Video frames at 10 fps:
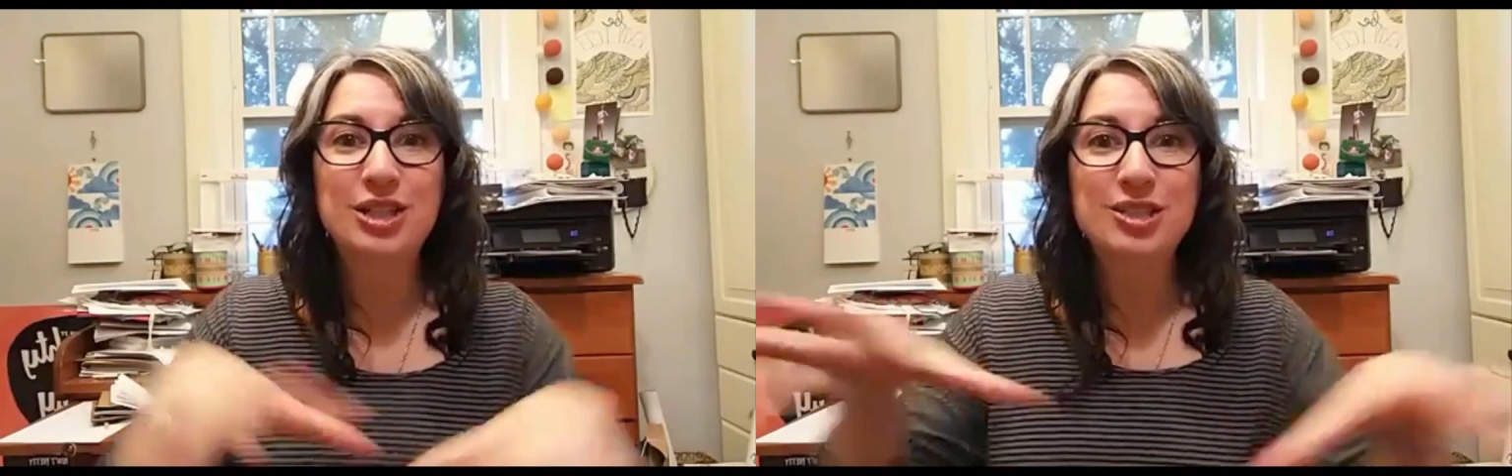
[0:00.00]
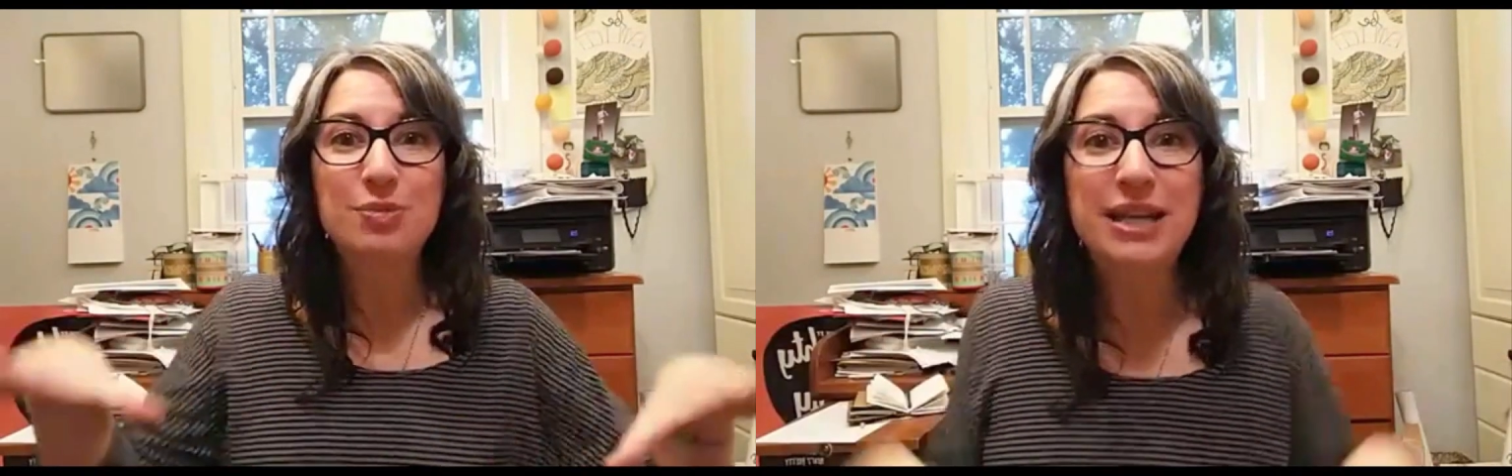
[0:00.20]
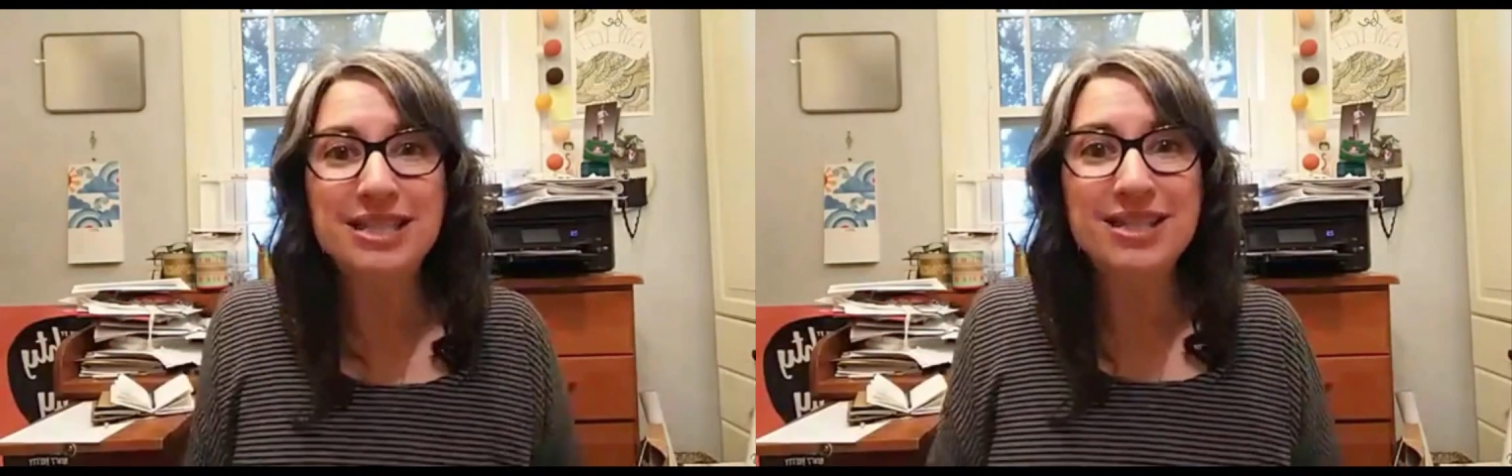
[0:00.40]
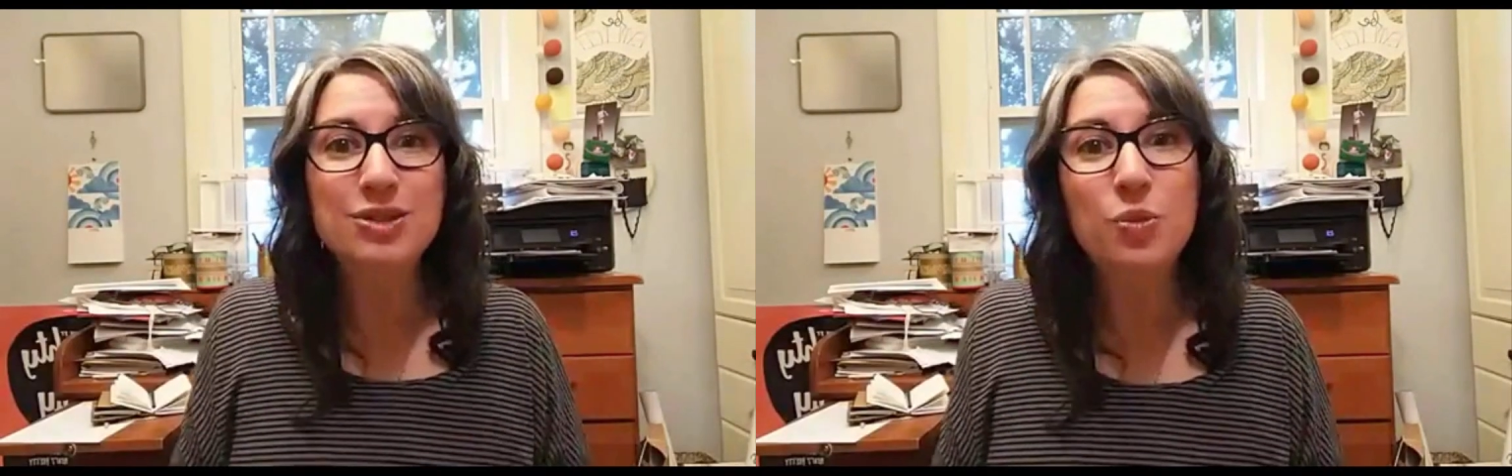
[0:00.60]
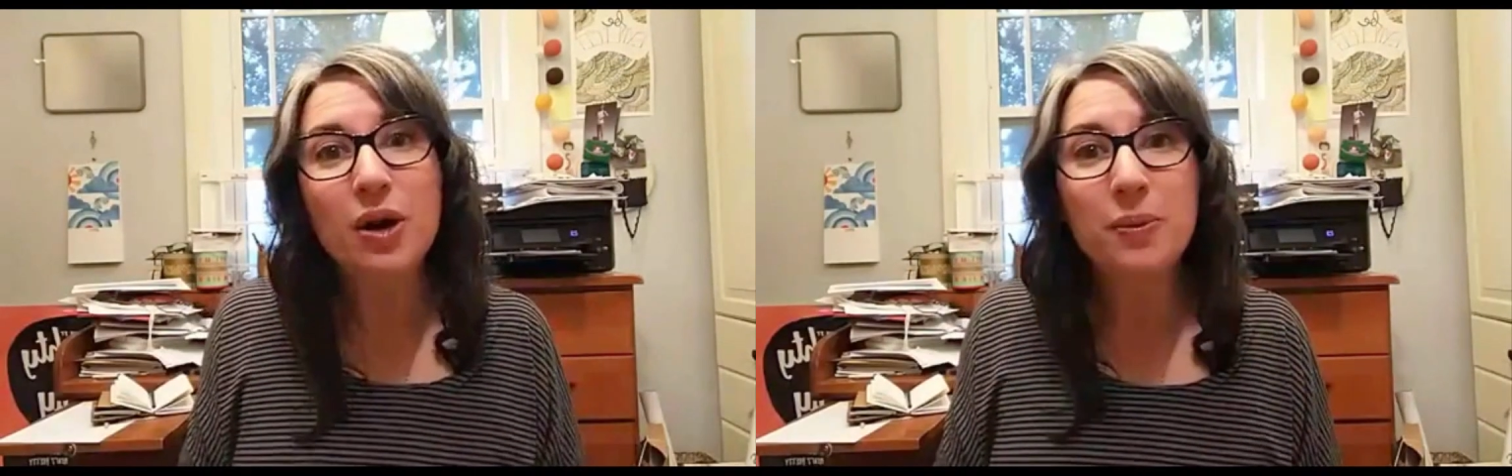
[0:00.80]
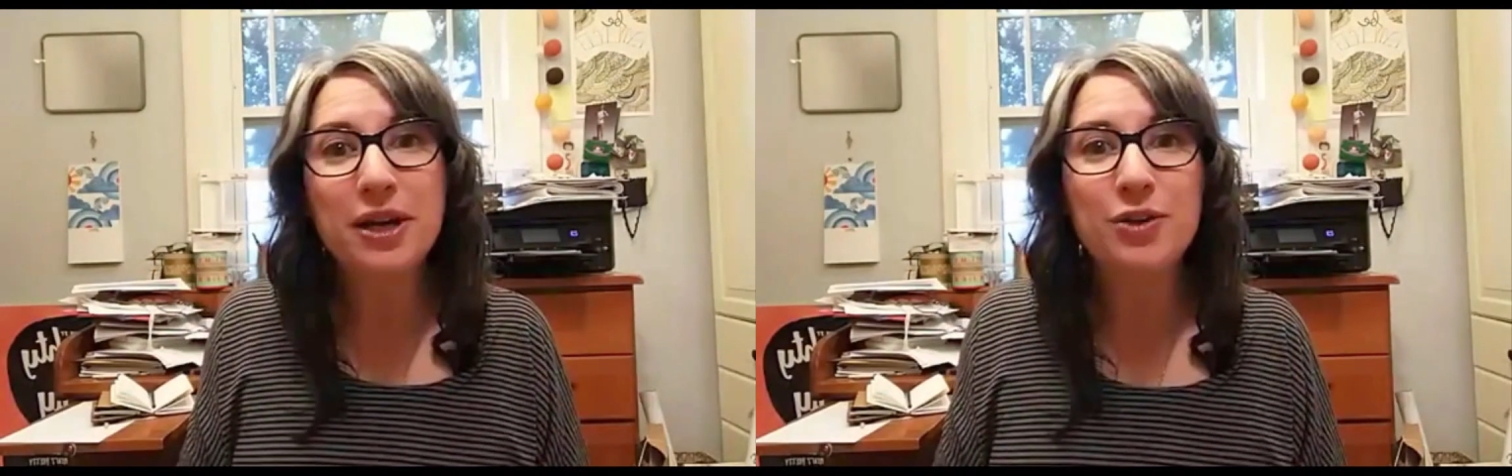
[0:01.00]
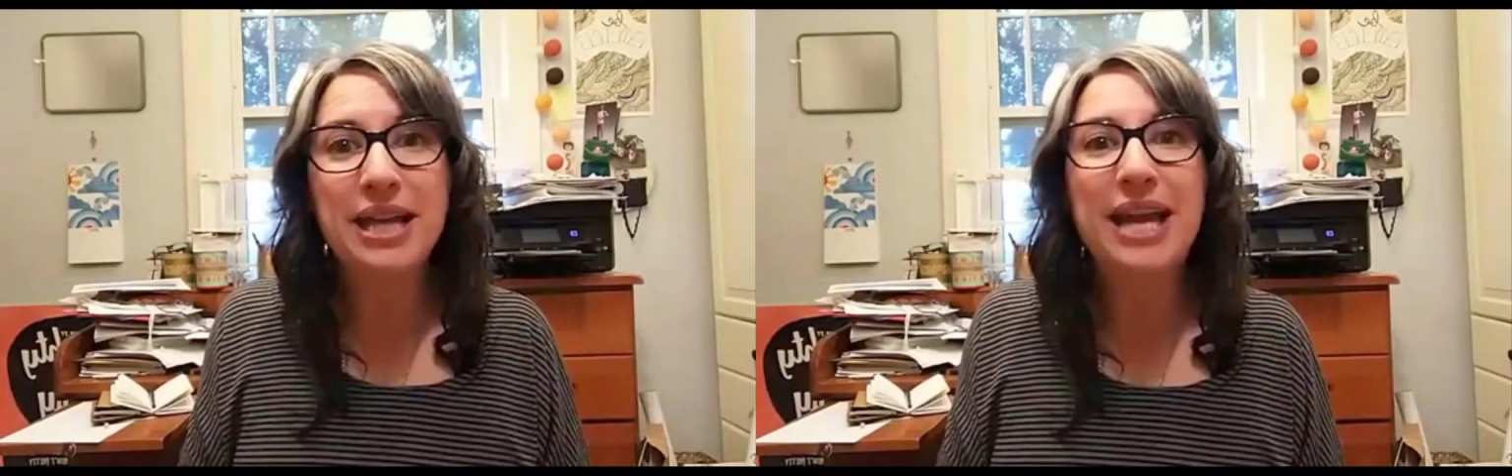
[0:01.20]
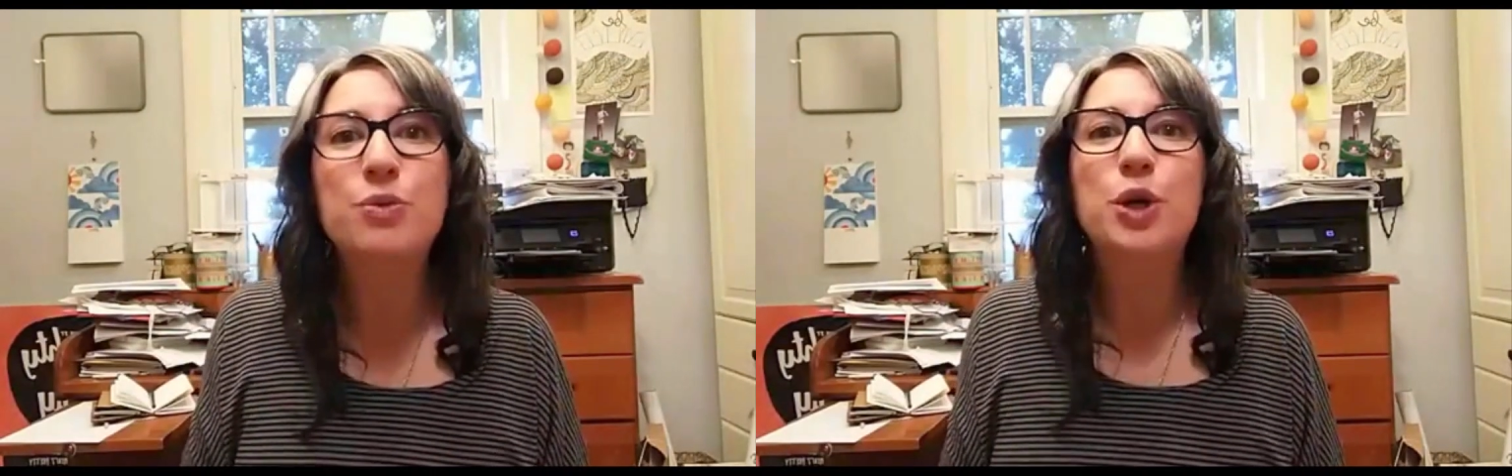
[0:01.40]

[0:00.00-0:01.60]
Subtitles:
the spaces where we create,